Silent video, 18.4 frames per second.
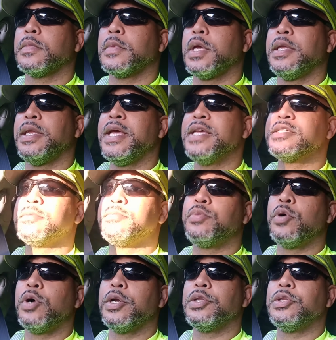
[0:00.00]
And that's
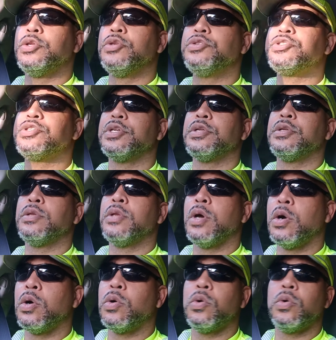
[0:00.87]
important. You should
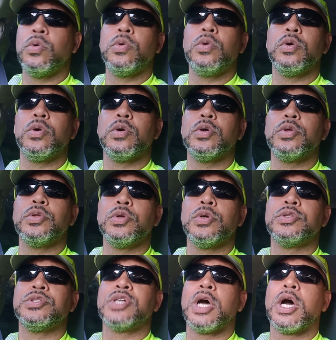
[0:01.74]
know
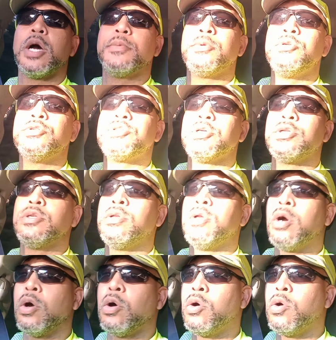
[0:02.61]
your job. You should
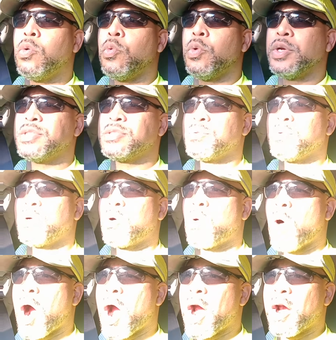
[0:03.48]
know what's
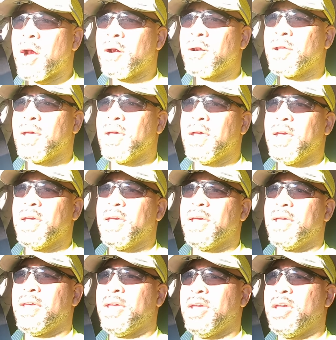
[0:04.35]
required
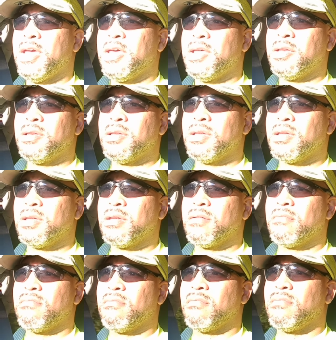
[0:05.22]

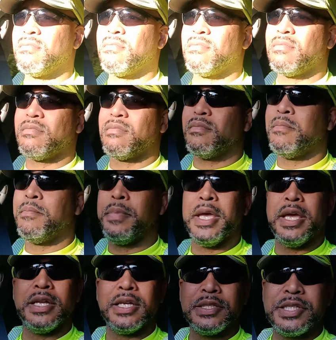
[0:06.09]
in
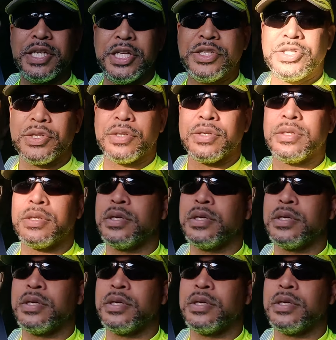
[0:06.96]
being a teacher.